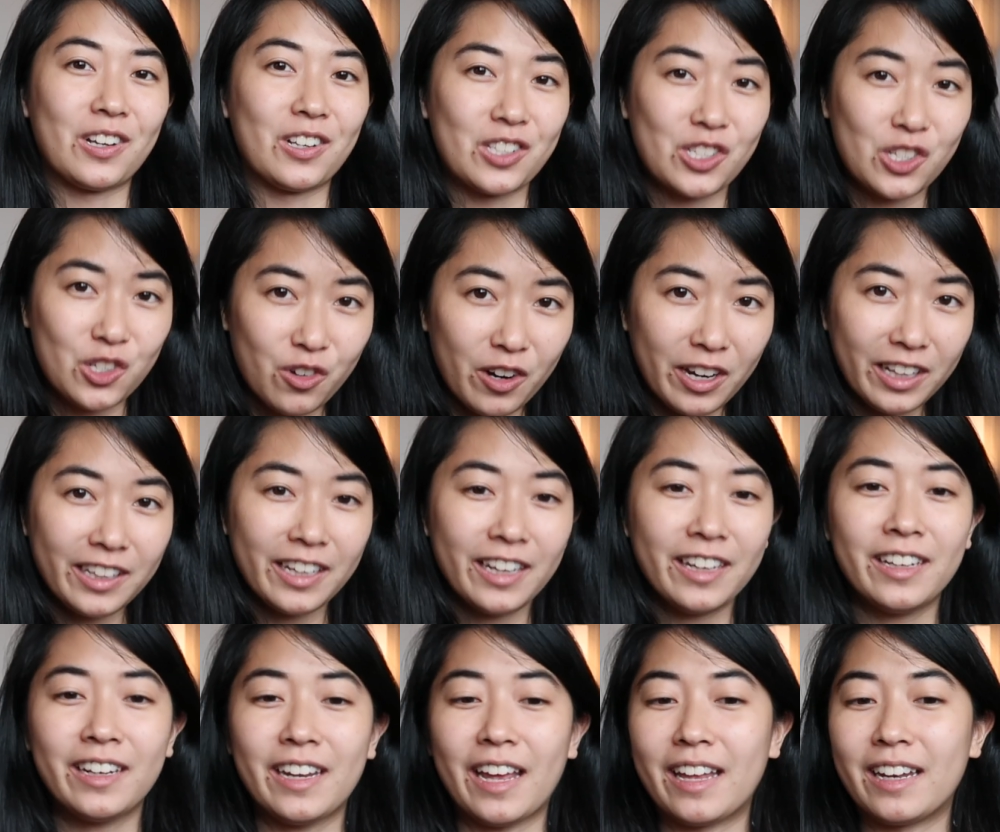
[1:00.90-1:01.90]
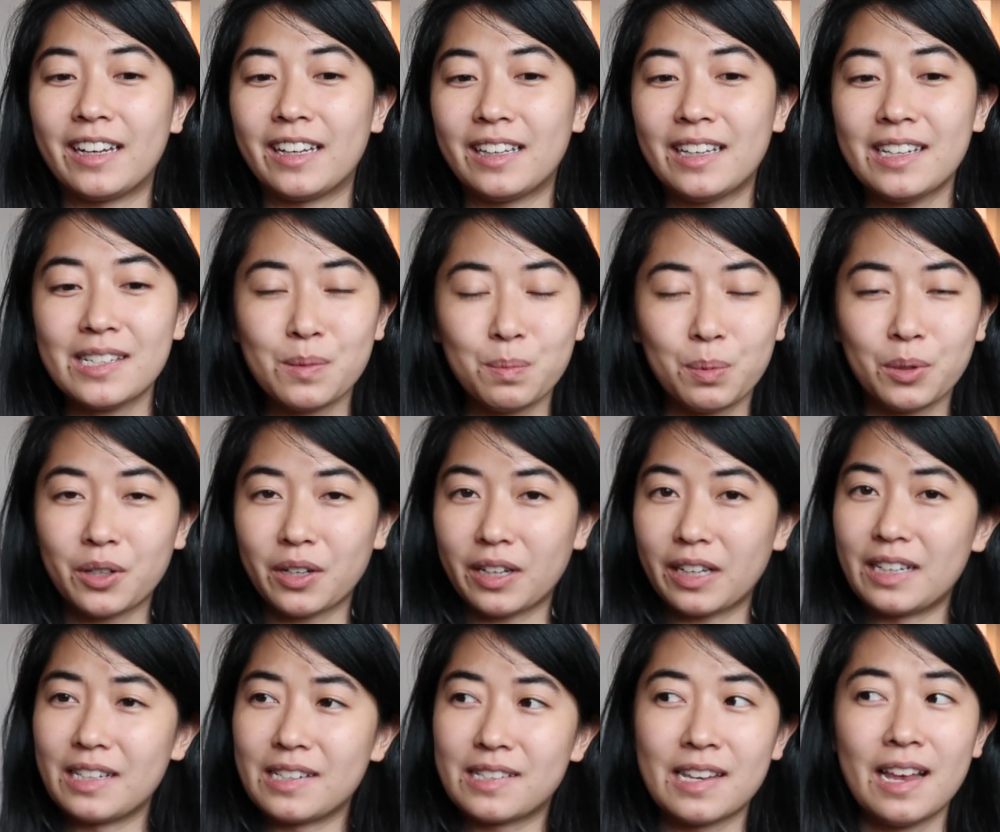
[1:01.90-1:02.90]
Australian, and this book
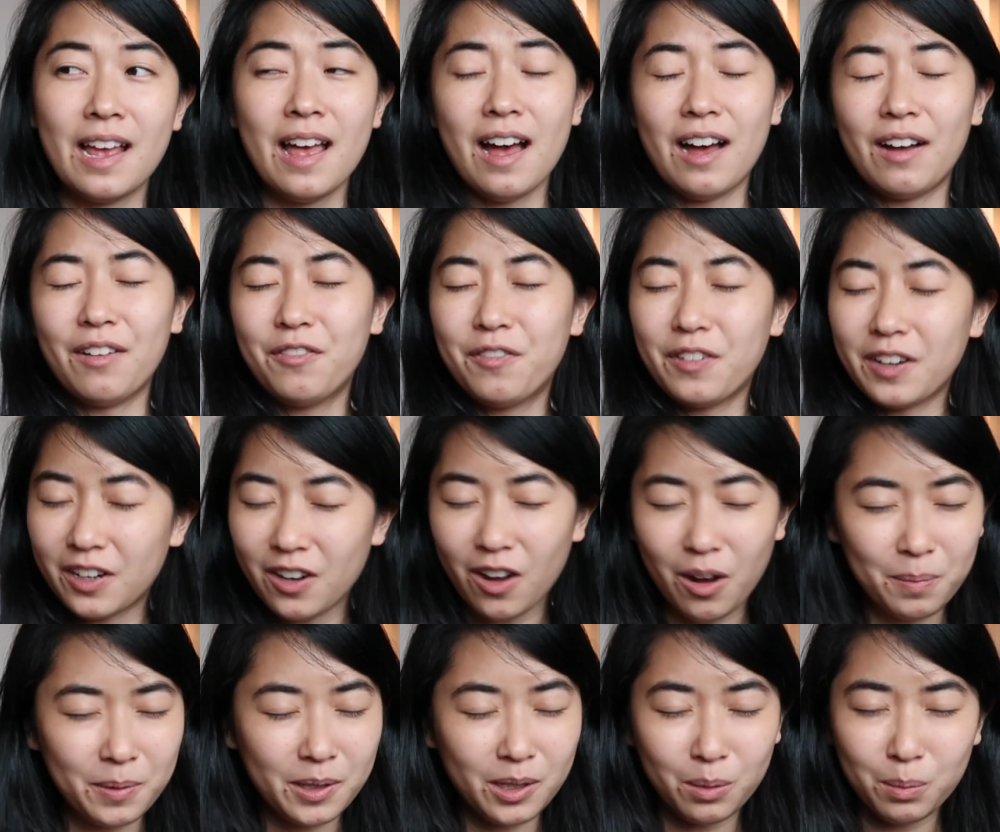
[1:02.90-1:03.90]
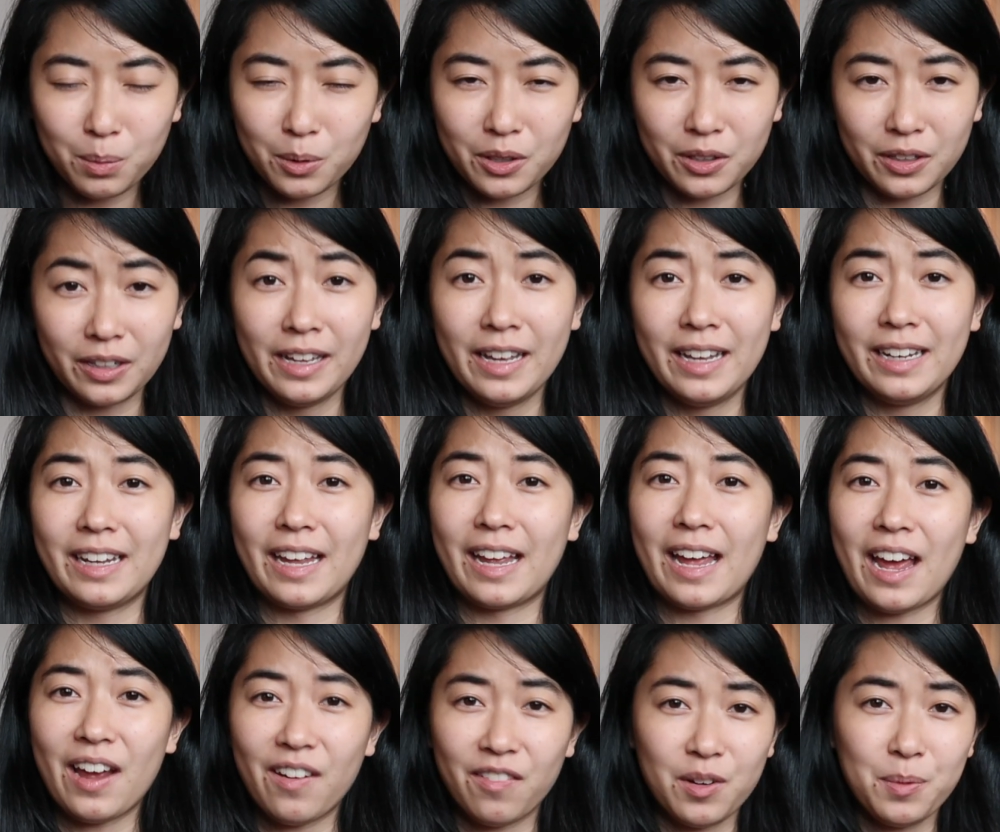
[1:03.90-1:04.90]
is a phenomenal book
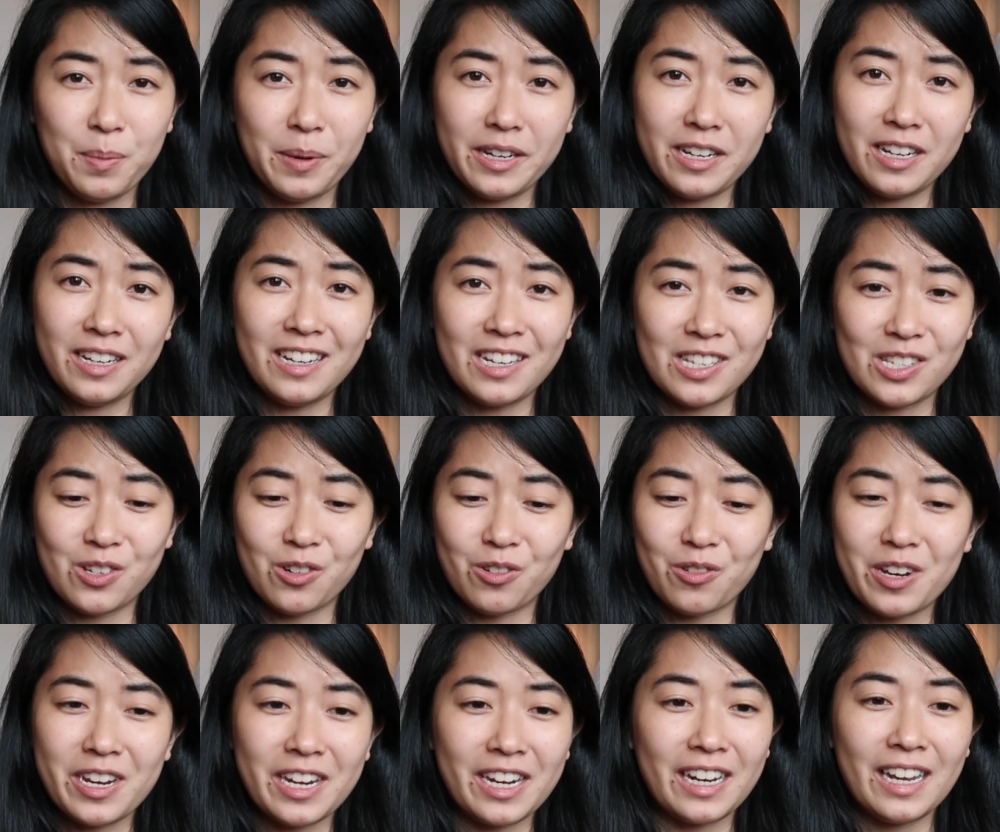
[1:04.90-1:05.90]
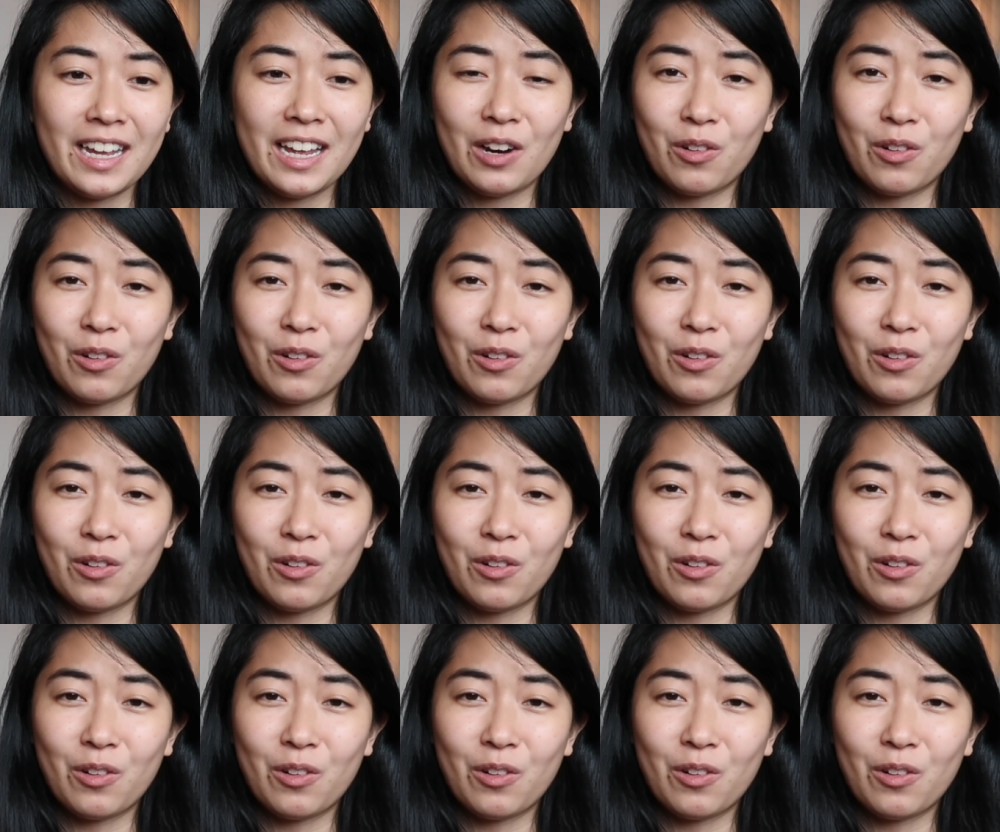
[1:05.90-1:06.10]
that everybody needs to read,